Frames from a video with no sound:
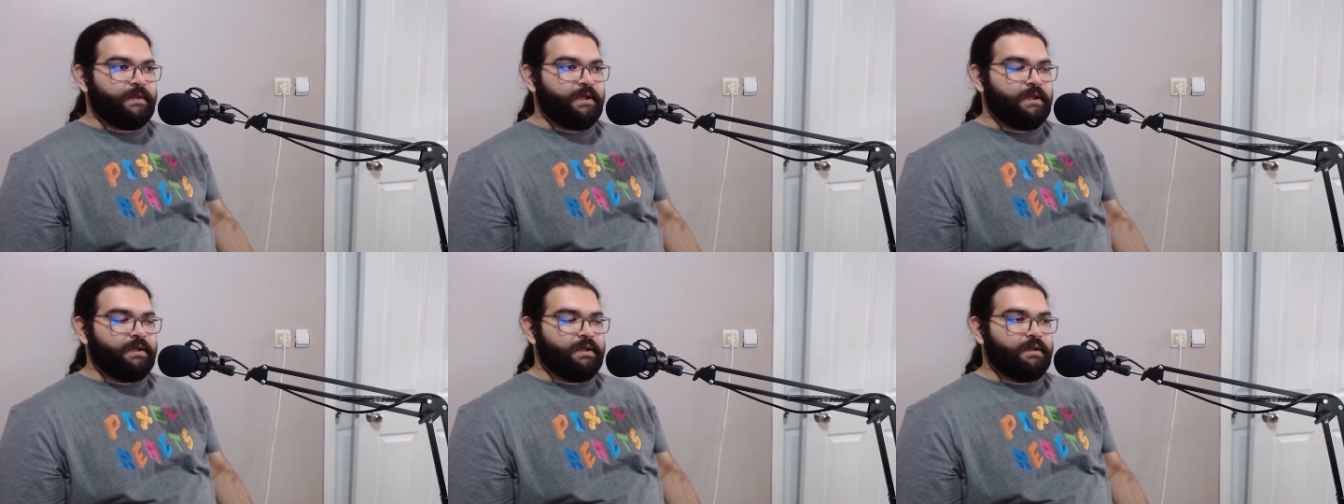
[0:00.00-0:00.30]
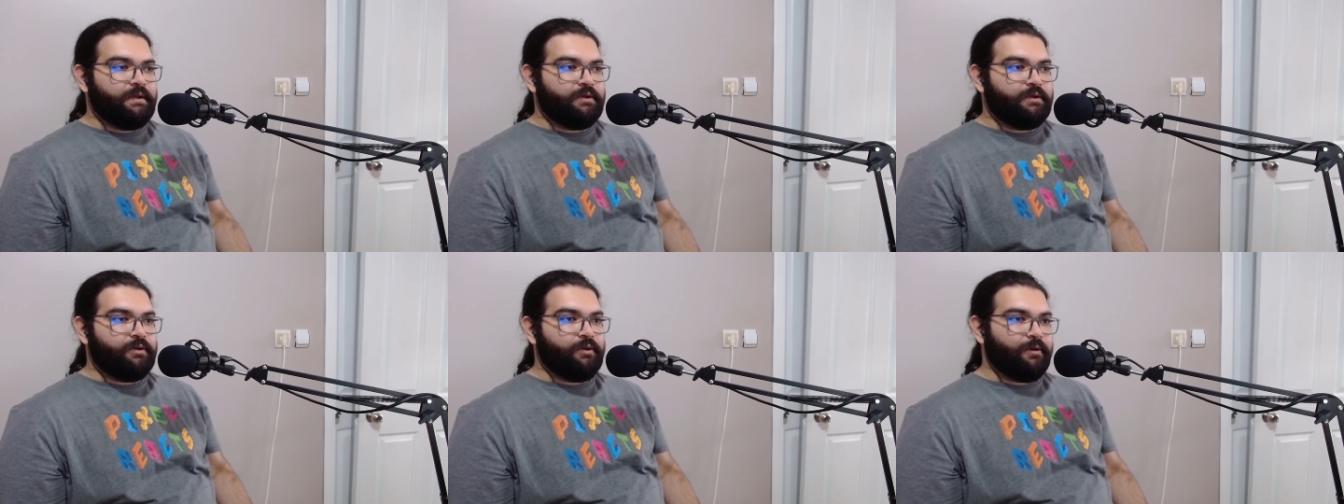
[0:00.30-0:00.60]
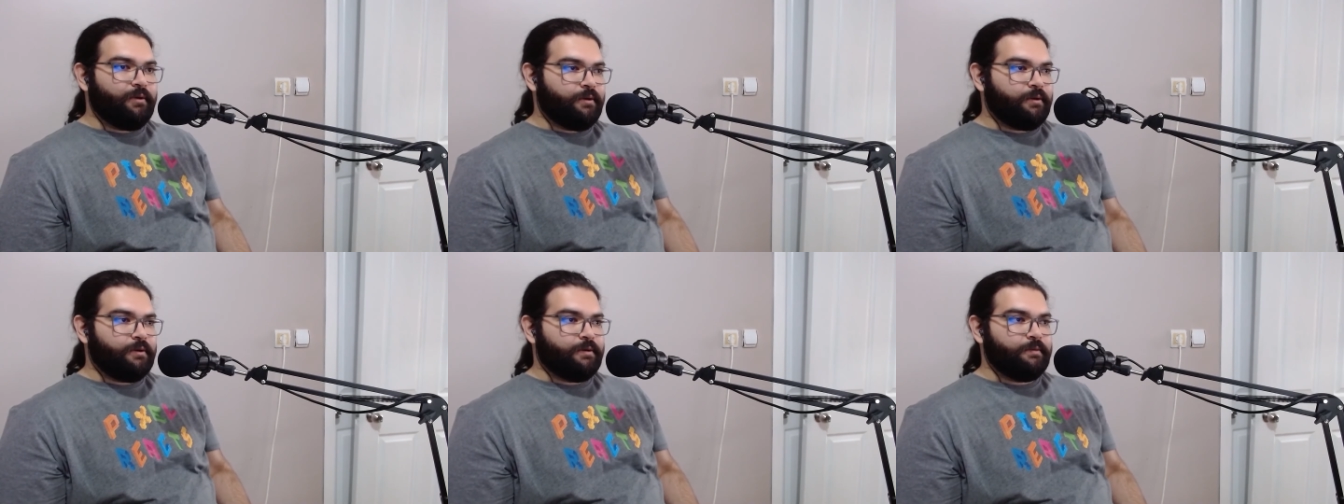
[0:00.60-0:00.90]
a
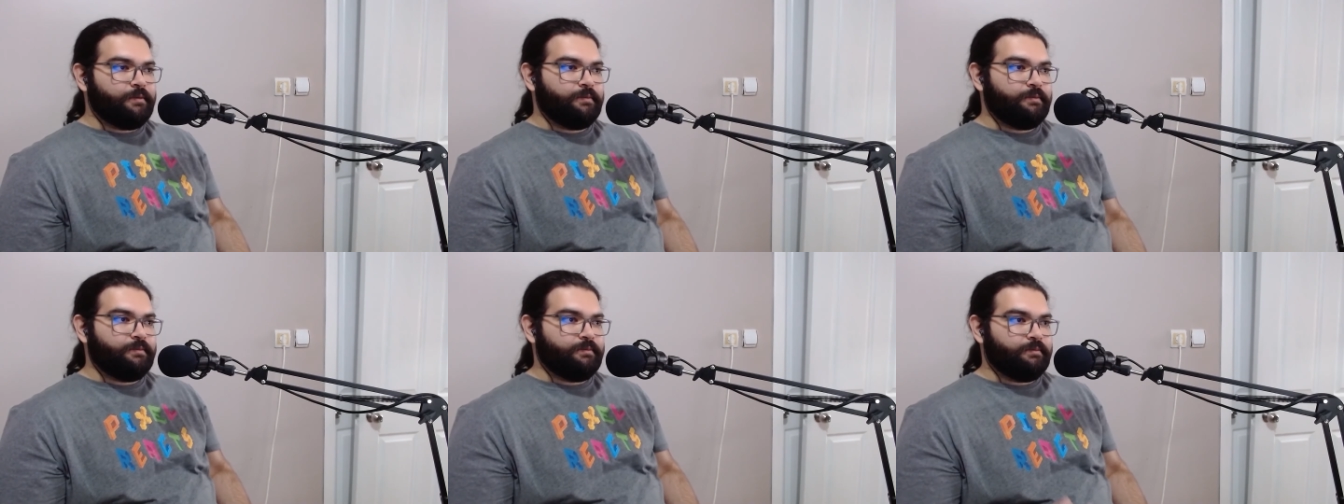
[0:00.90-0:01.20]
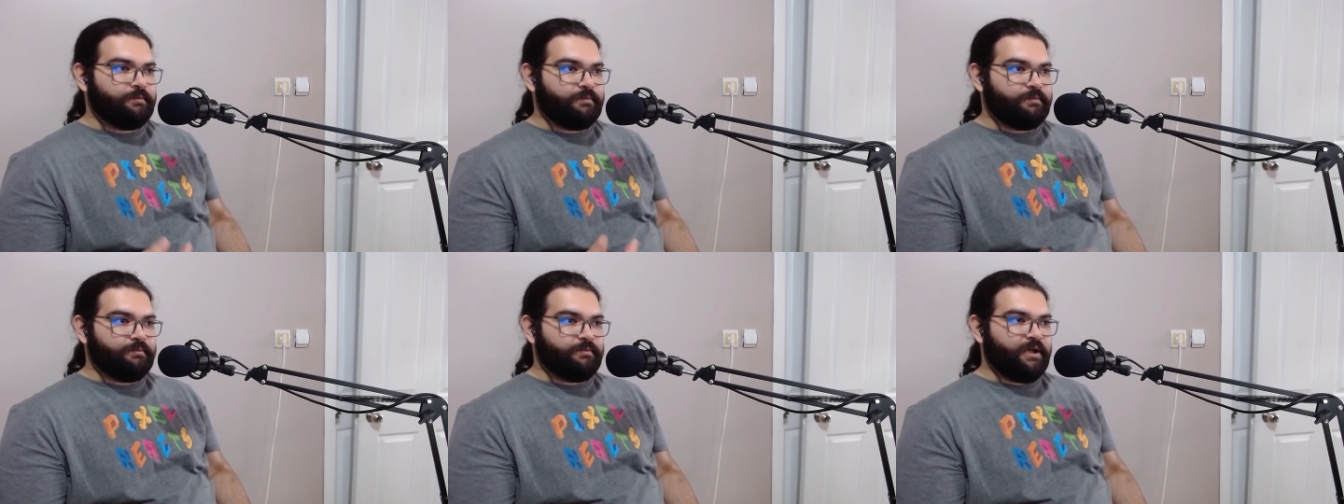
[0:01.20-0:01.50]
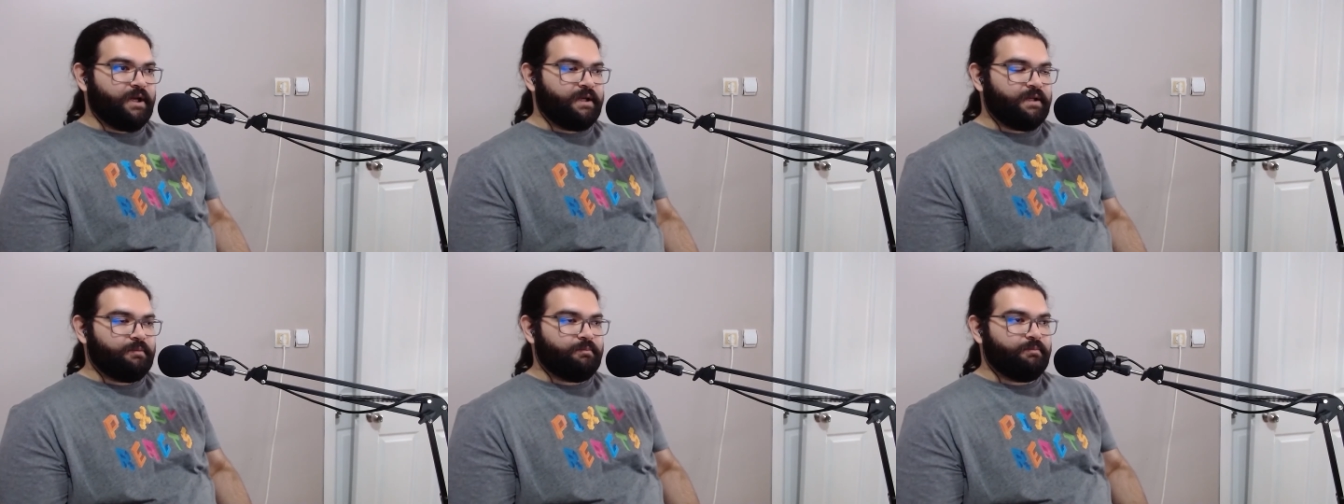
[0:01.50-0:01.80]
girl
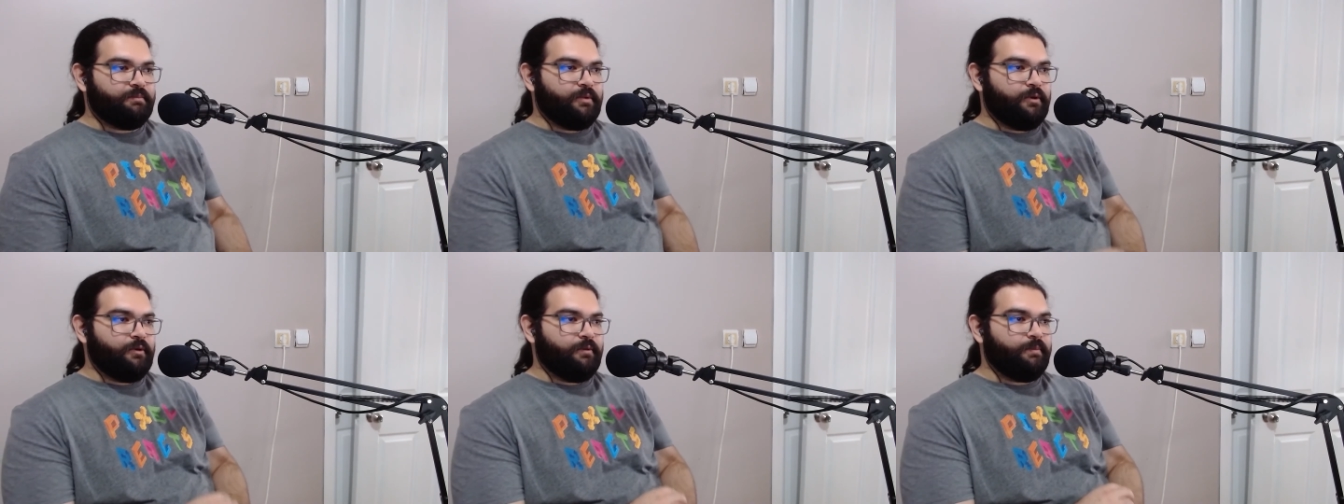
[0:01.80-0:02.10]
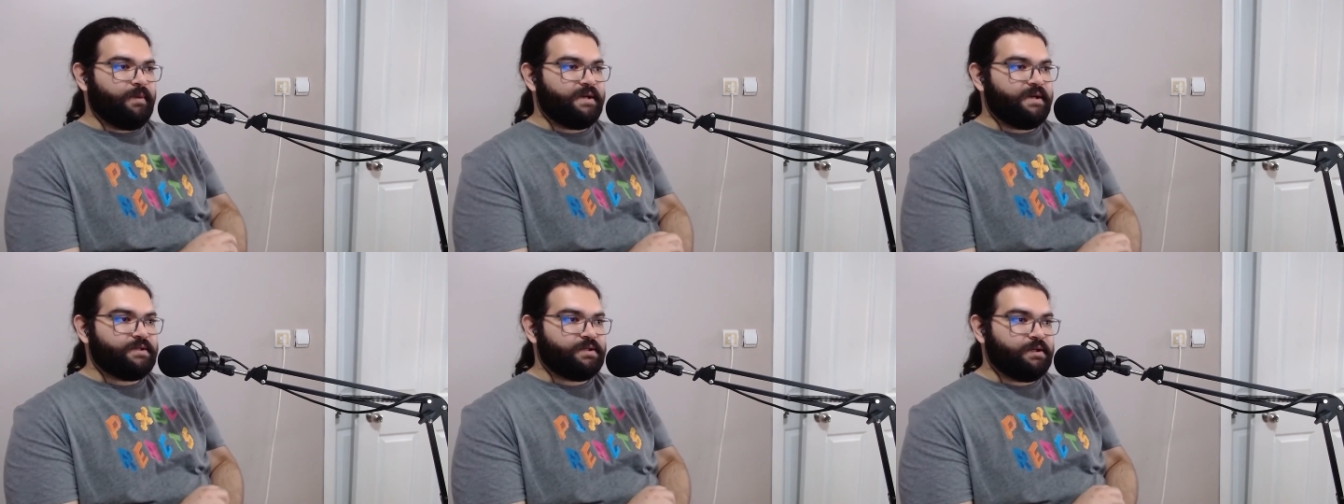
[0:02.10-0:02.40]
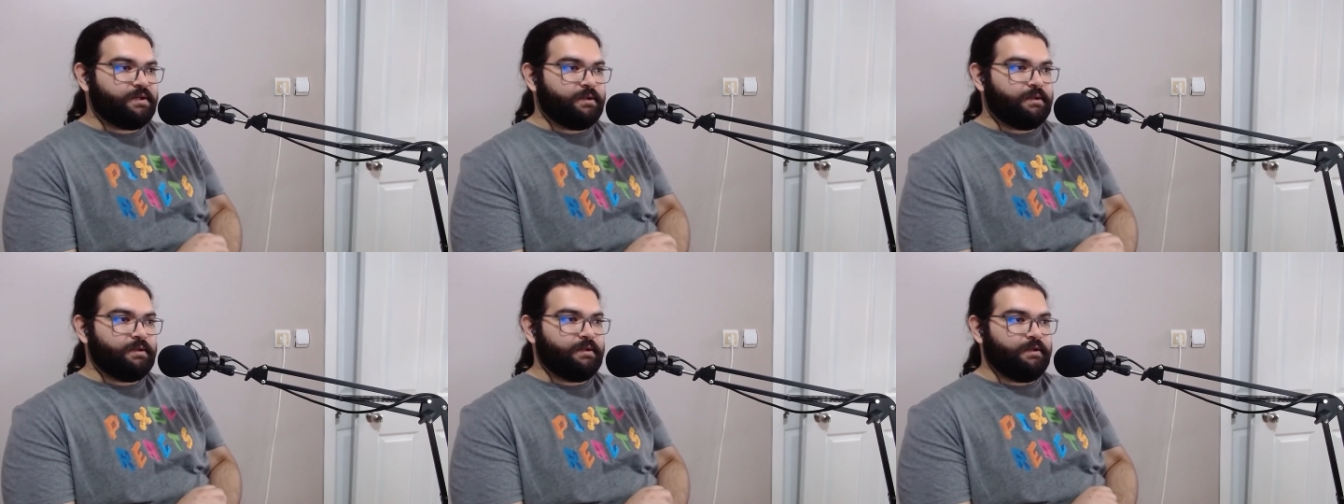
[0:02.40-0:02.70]
riding her
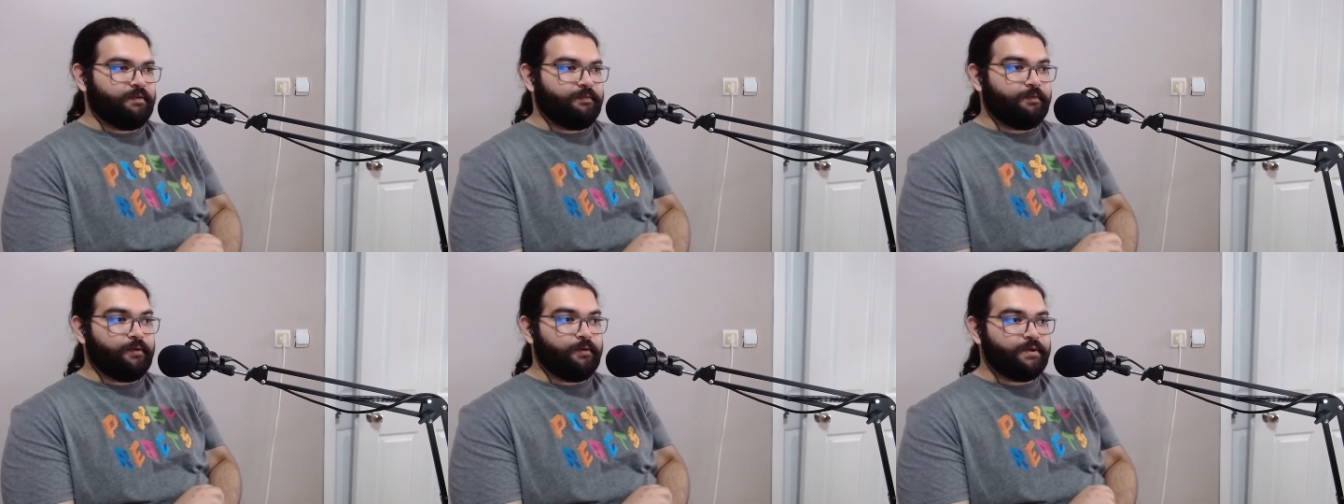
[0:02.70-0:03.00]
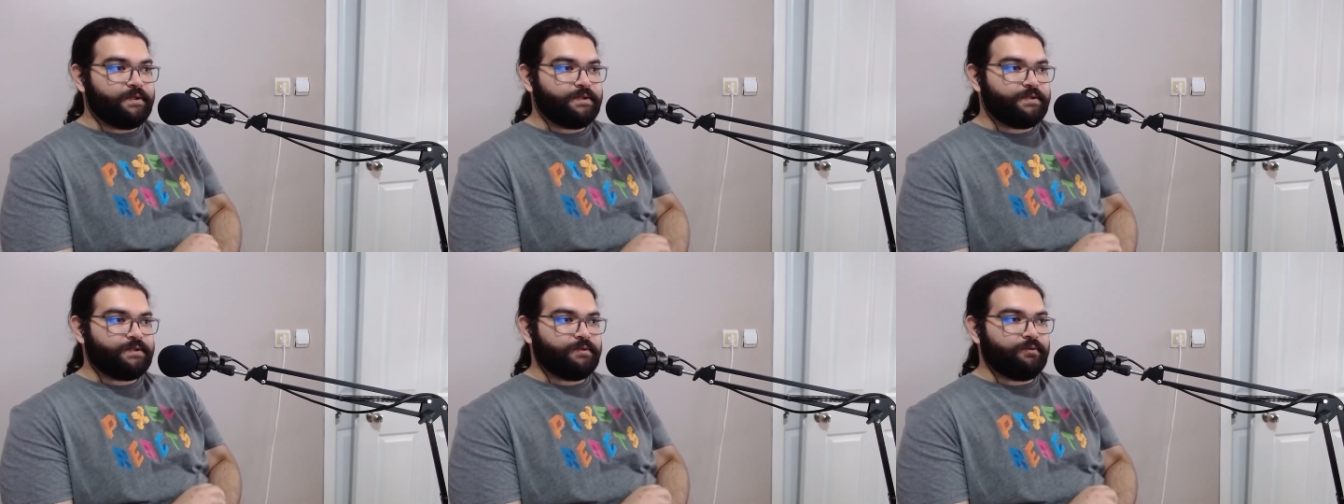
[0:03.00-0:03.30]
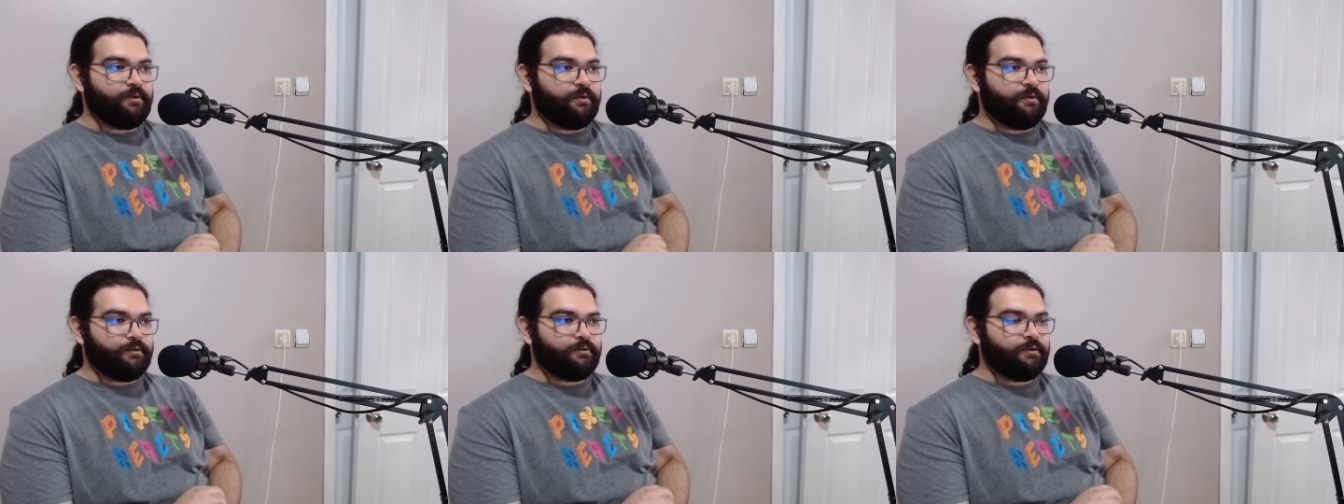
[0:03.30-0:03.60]
bicycle in the forest
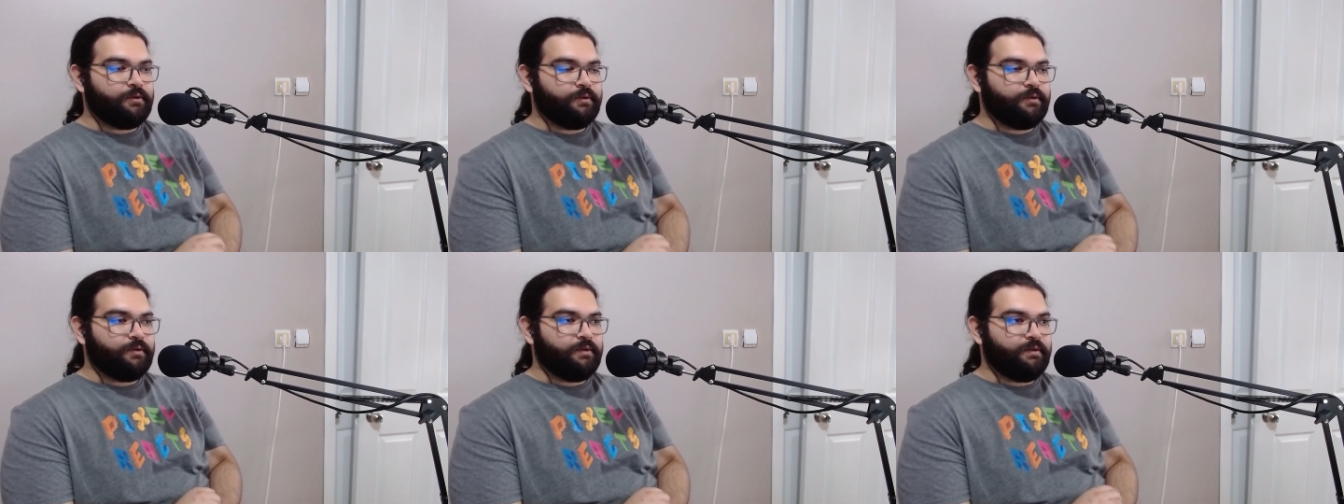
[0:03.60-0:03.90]
road.